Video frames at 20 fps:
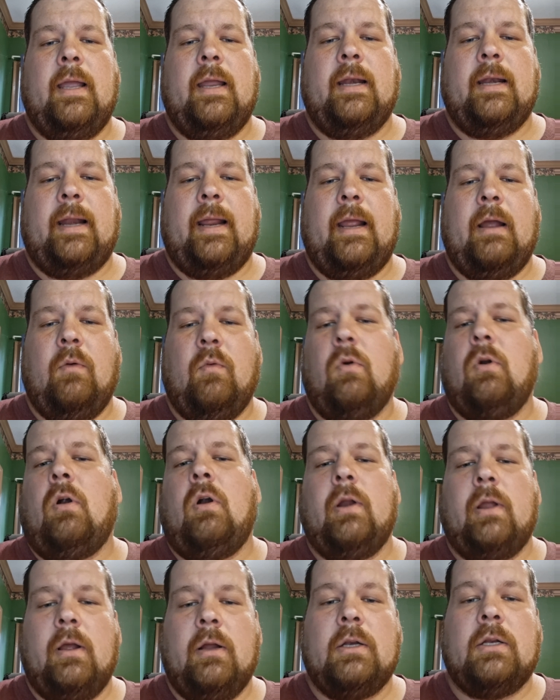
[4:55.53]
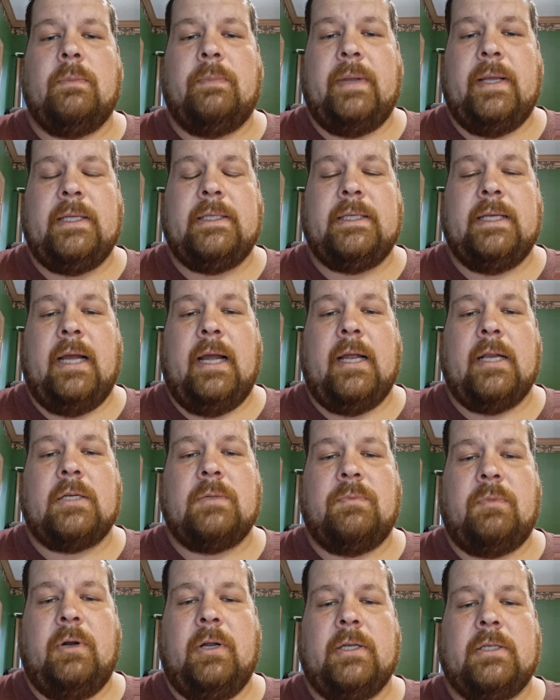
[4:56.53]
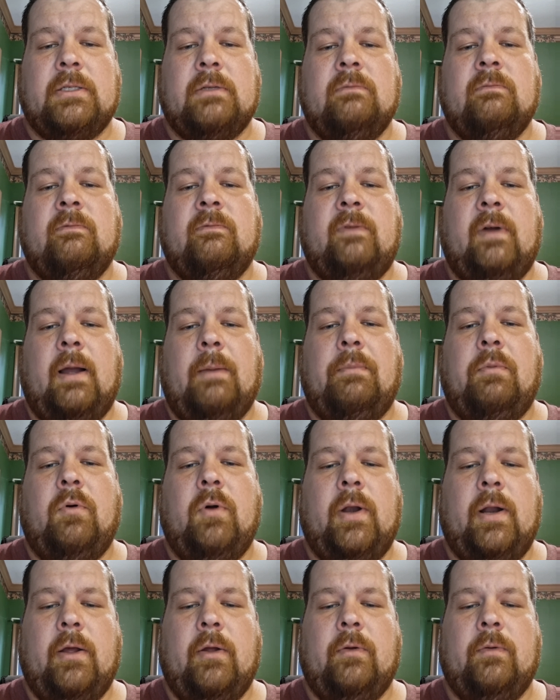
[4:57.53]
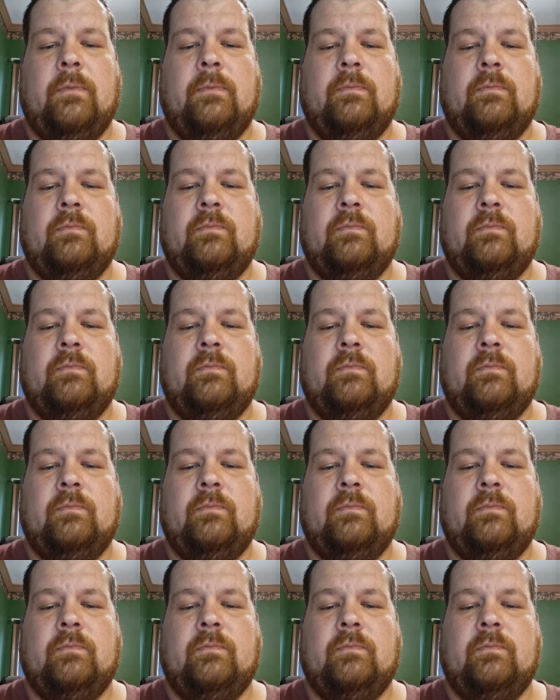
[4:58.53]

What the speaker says: and now we're already up to PCI Express 5.0.